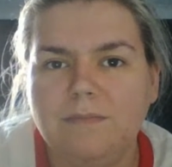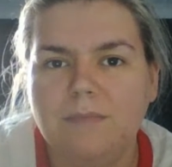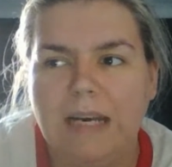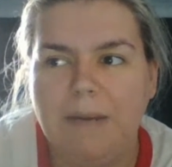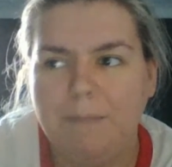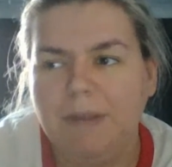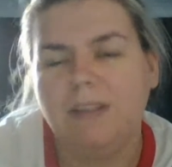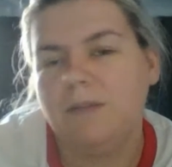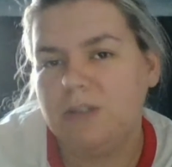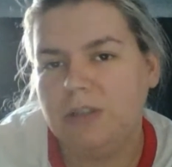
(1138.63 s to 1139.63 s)
And I'm building
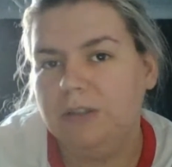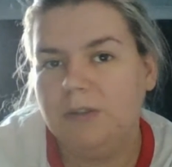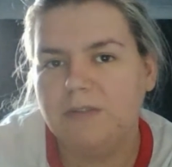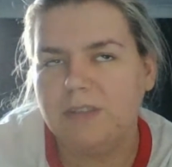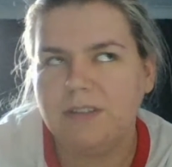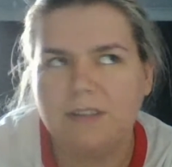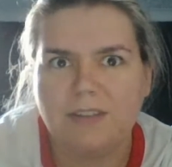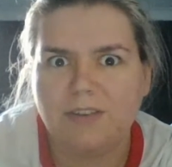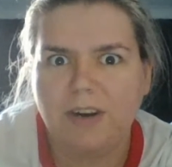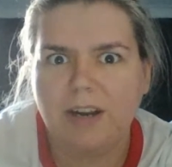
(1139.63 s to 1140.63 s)
our student loans. That's
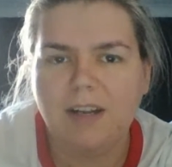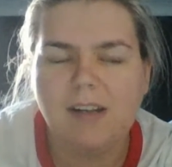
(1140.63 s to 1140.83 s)
great.